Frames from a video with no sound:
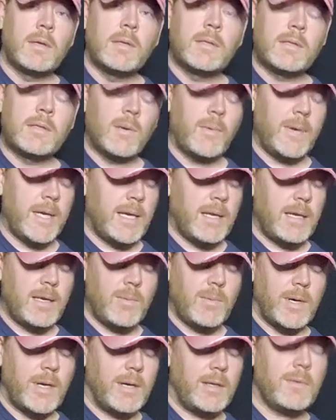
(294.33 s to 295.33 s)
So
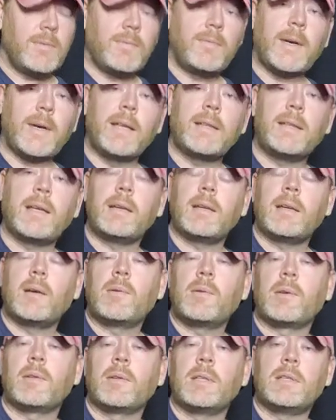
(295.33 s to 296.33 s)
anywhere you find that
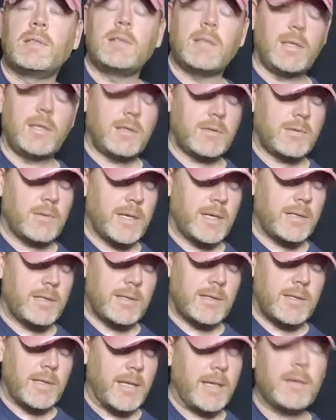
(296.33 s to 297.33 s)
note on the G string,
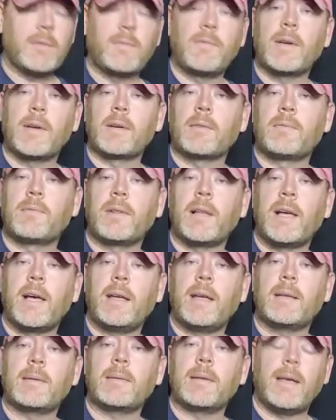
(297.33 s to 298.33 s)
just lay your finger
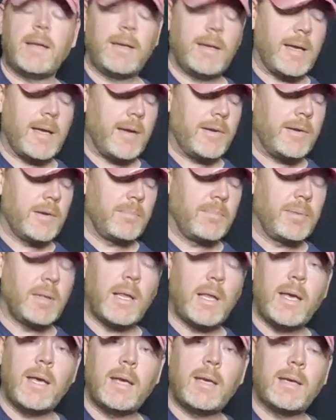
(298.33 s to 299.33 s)
flat, and now you're
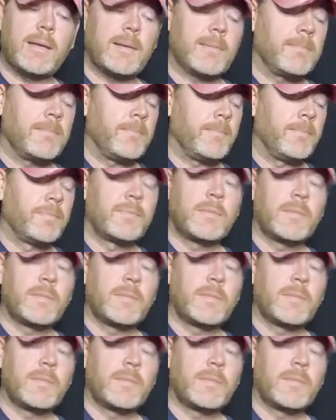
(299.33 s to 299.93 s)
playing